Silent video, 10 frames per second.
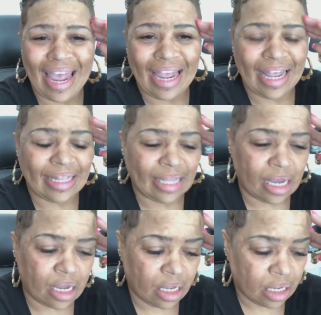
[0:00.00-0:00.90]
and
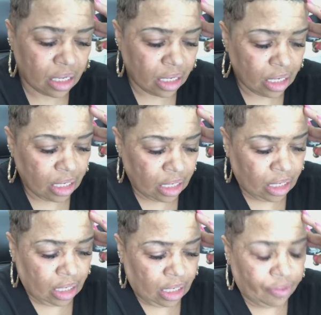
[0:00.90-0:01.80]

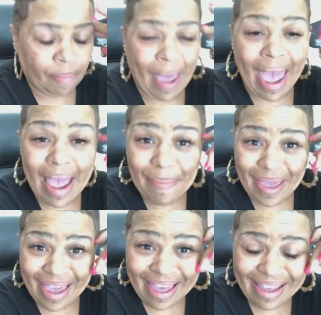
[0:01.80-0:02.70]
the
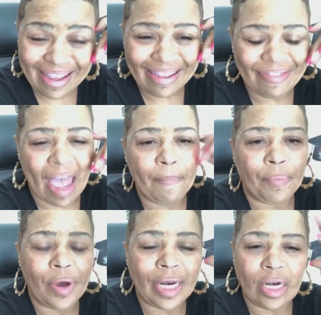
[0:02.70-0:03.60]
baby, they
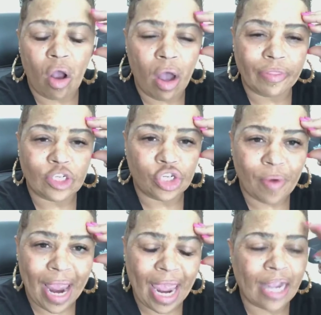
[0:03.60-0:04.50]
put it on the
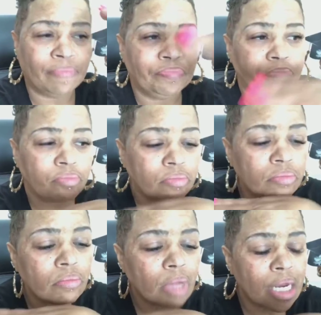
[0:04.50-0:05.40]
tray
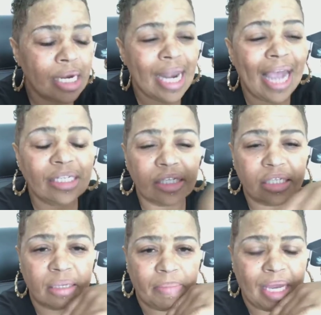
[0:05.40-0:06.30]

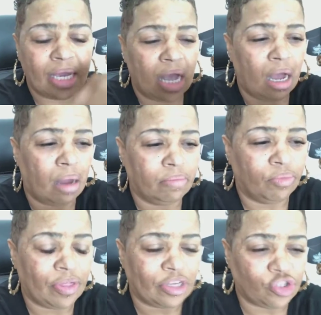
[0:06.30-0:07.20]
next to me,
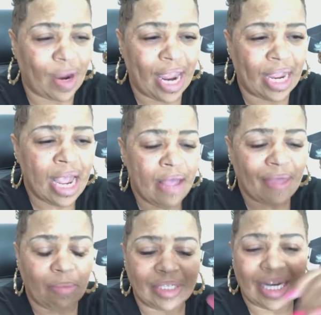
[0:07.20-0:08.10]
with the tray
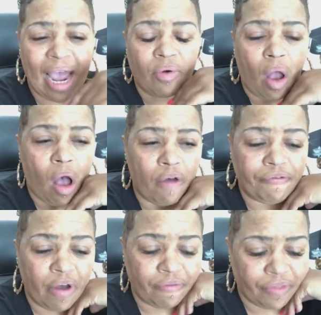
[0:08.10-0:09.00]
that was down
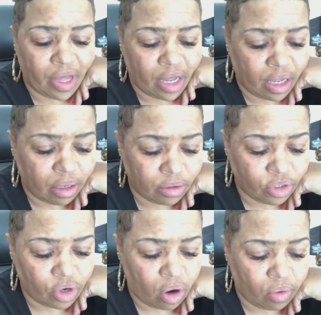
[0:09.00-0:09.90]
off of the
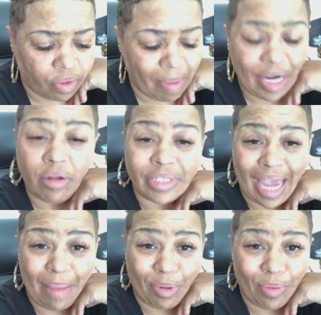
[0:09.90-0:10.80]
medical
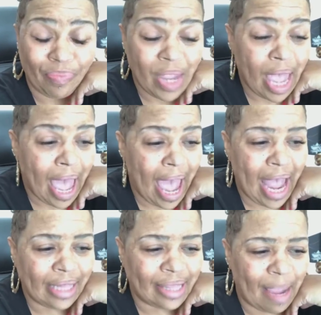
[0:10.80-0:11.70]
table.
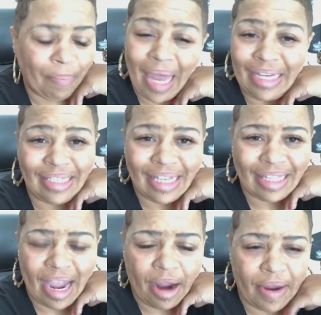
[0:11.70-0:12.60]
And they placed it
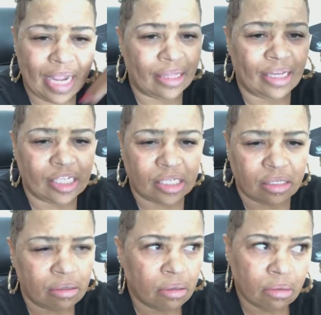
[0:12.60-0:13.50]
there in this